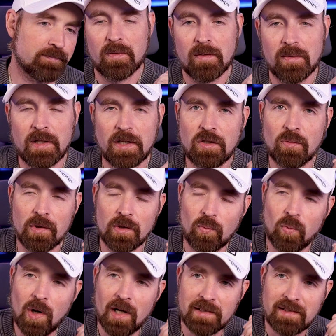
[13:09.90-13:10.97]
Then you would
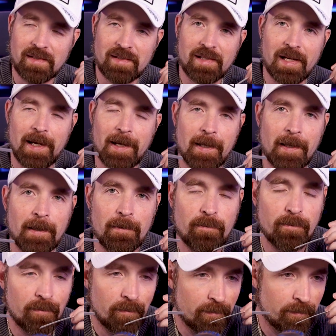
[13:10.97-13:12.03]
want to say
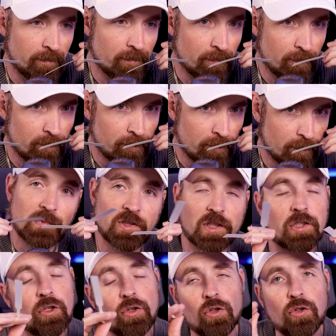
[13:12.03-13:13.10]

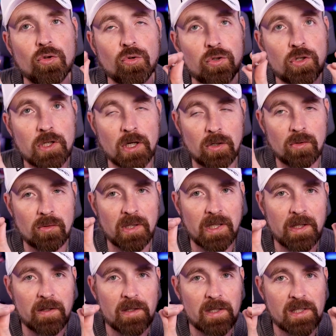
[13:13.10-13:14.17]
the oud note
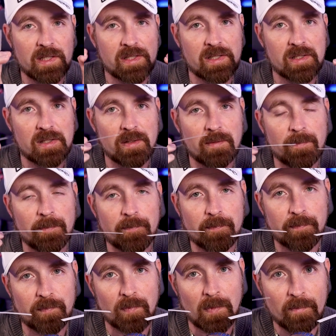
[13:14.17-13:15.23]
in this,
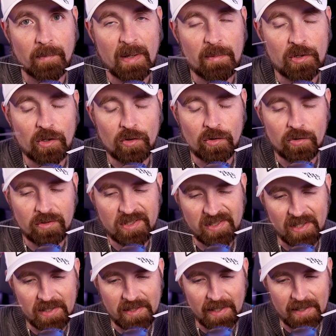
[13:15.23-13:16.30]
maybe the oud
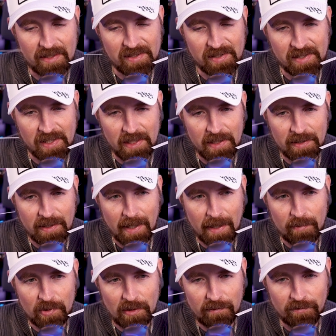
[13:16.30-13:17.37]
sits at a C in the
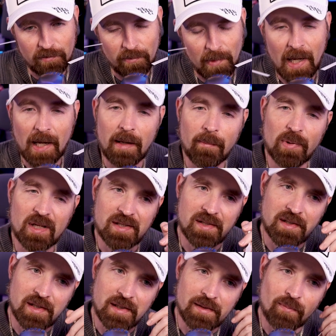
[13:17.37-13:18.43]
Ebony Fume, but it
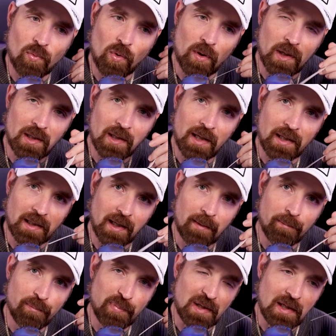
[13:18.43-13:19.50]
sits more at like a
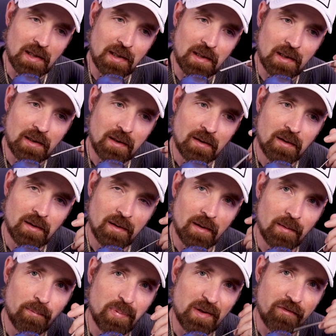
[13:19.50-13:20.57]
B
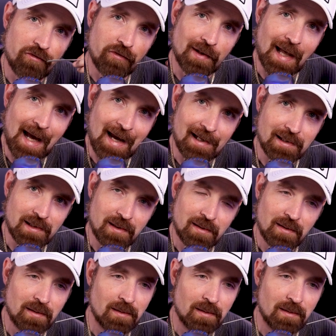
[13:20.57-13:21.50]
flat